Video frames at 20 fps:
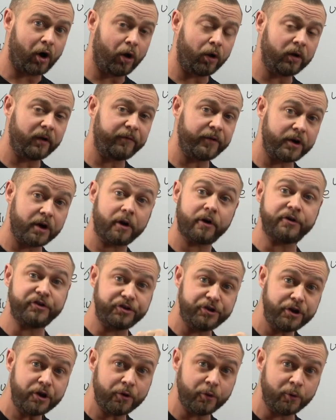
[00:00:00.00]
all of your
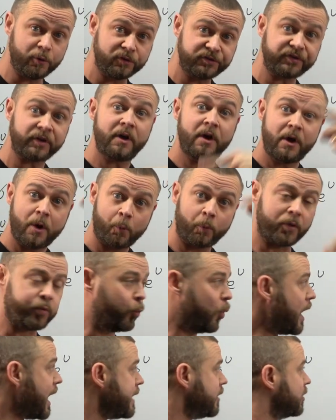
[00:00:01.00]
u's with
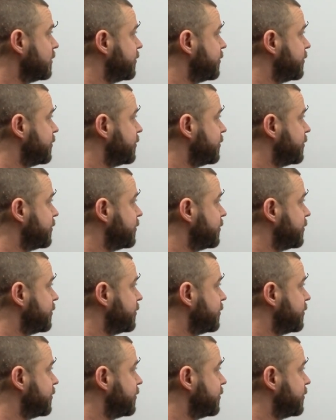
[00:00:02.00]
y